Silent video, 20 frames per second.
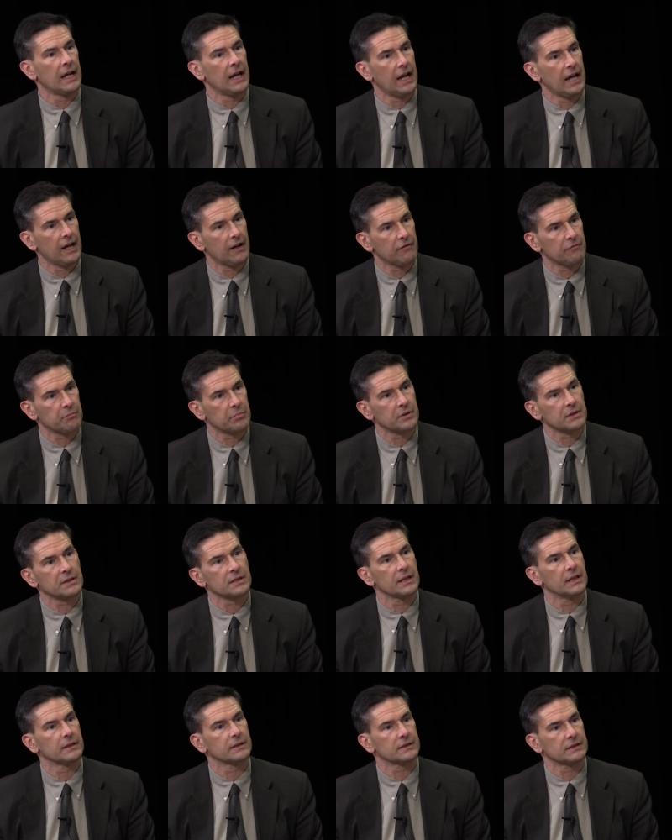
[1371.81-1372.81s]
half
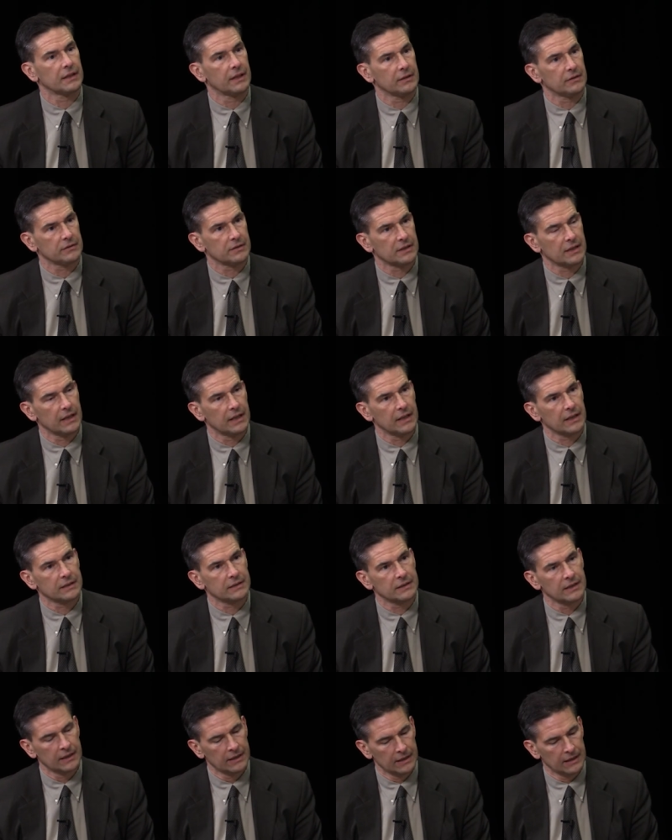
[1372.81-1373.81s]
percent sales
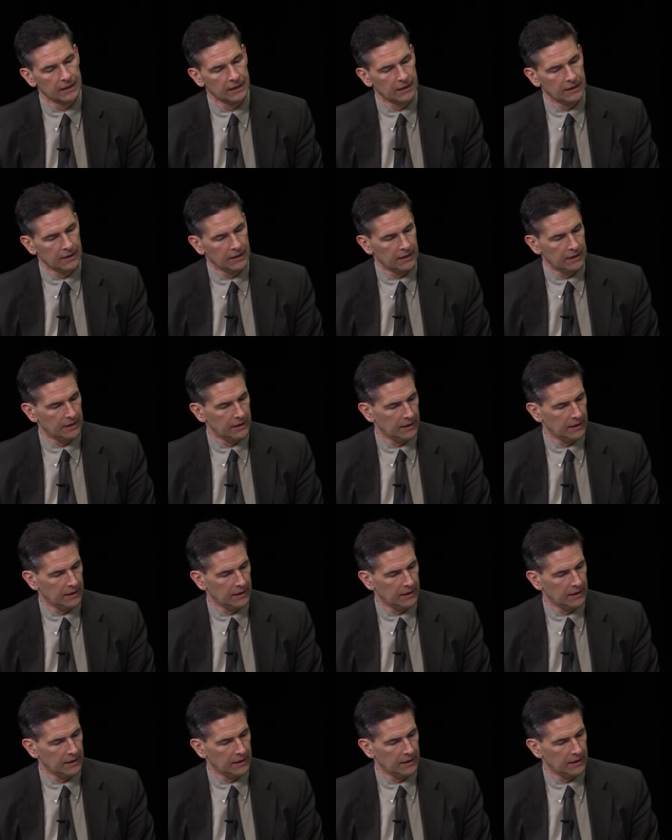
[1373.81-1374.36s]
tax. Right.